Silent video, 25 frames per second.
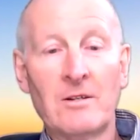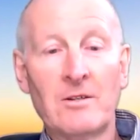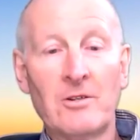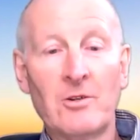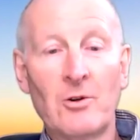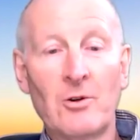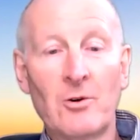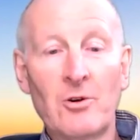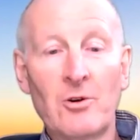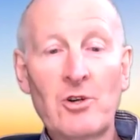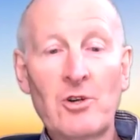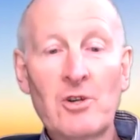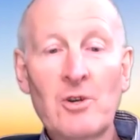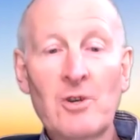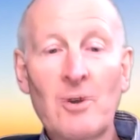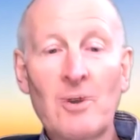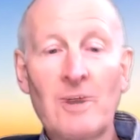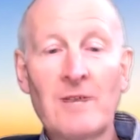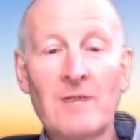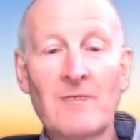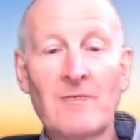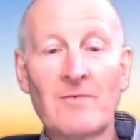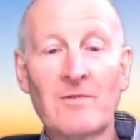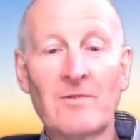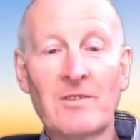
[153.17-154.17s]
Your
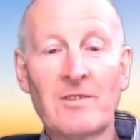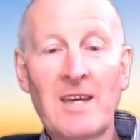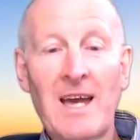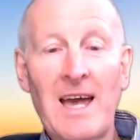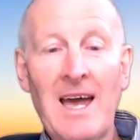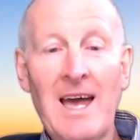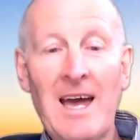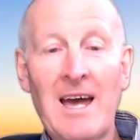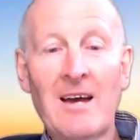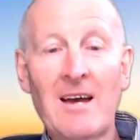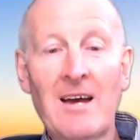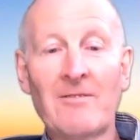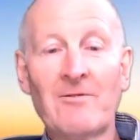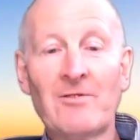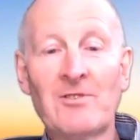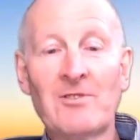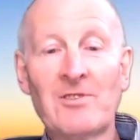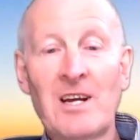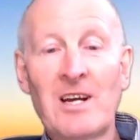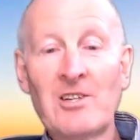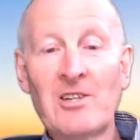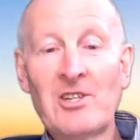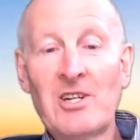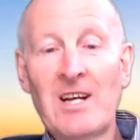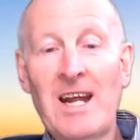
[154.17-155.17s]
choice to have
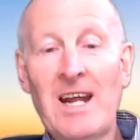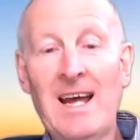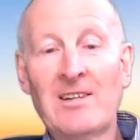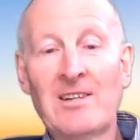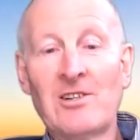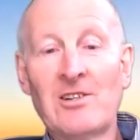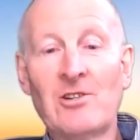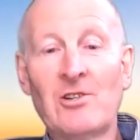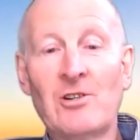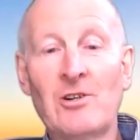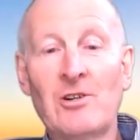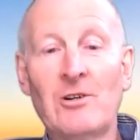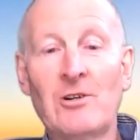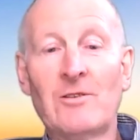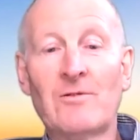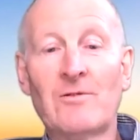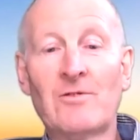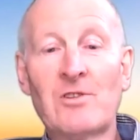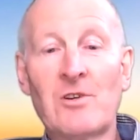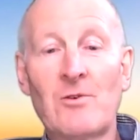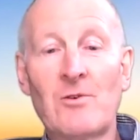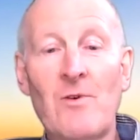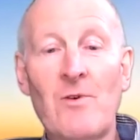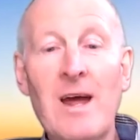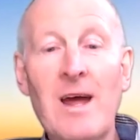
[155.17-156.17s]
such an attitude of
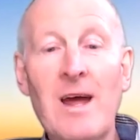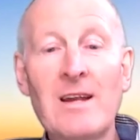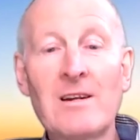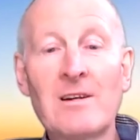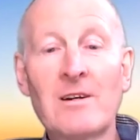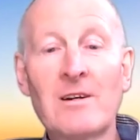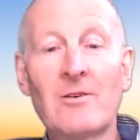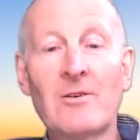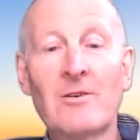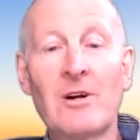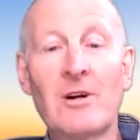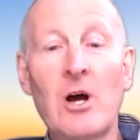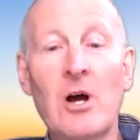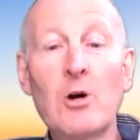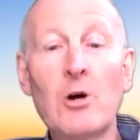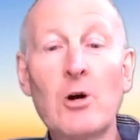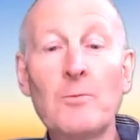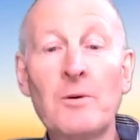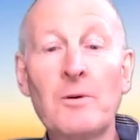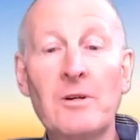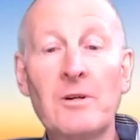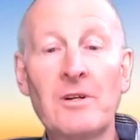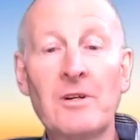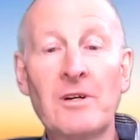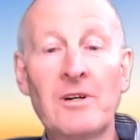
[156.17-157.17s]
surrender and
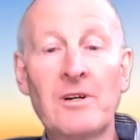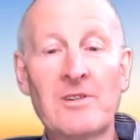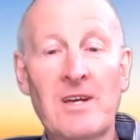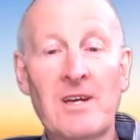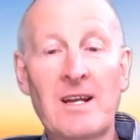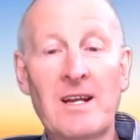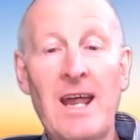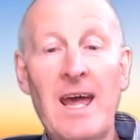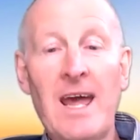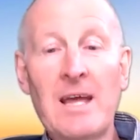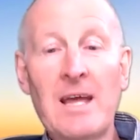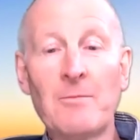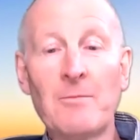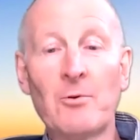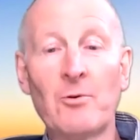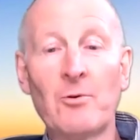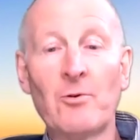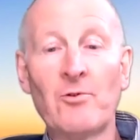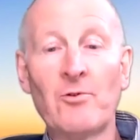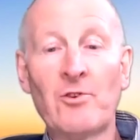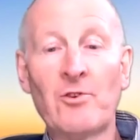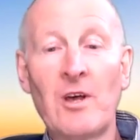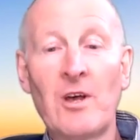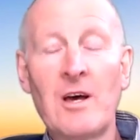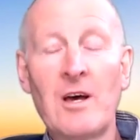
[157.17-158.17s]
openness
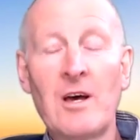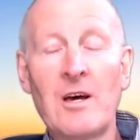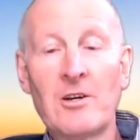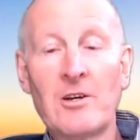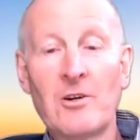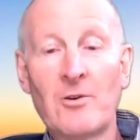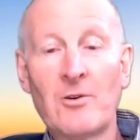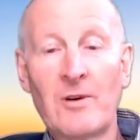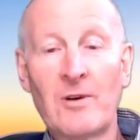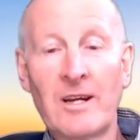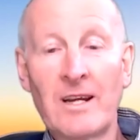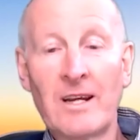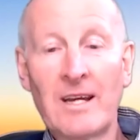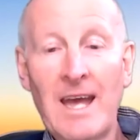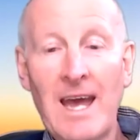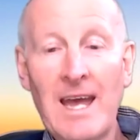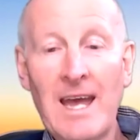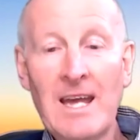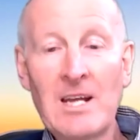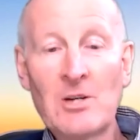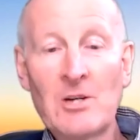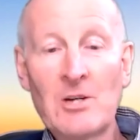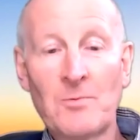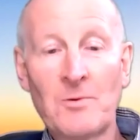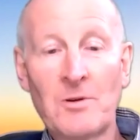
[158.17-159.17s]
enables your
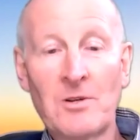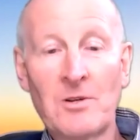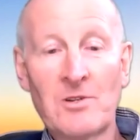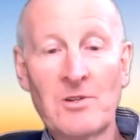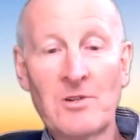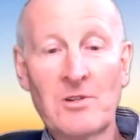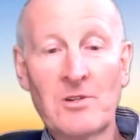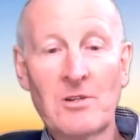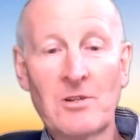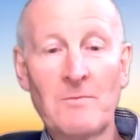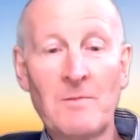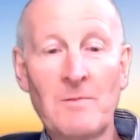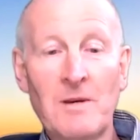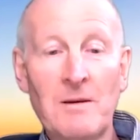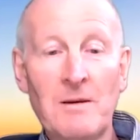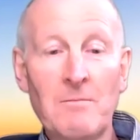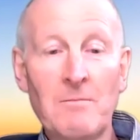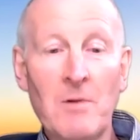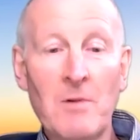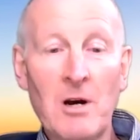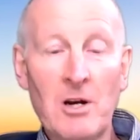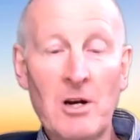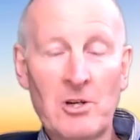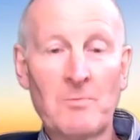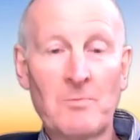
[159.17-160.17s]
engagements to be
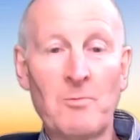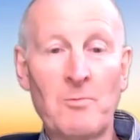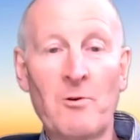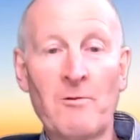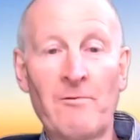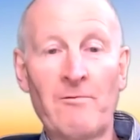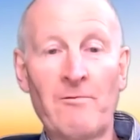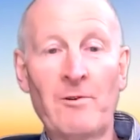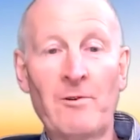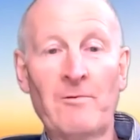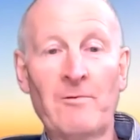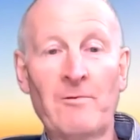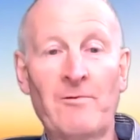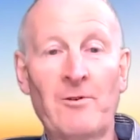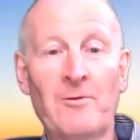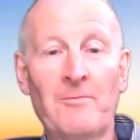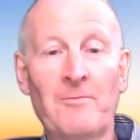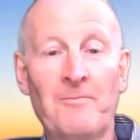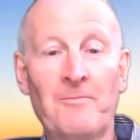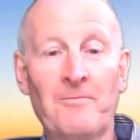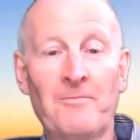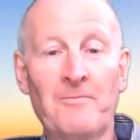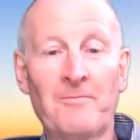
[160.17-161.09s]
much more fruitful.